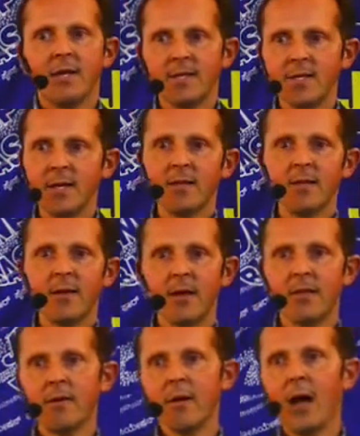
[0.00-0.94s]
sent
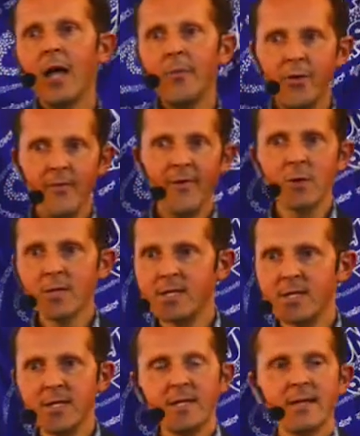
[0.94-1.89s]
at uh,
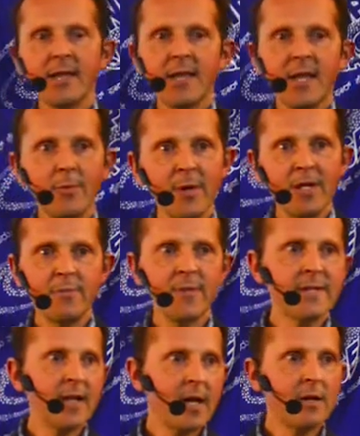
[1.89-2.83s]
hypervelocity, ten kilometers
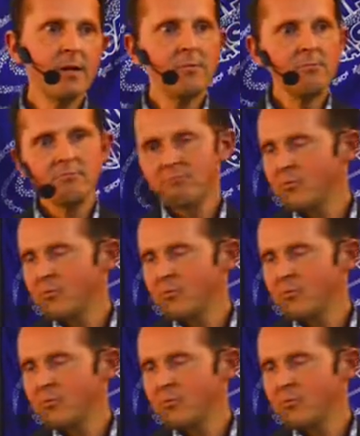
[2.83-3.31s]
per second,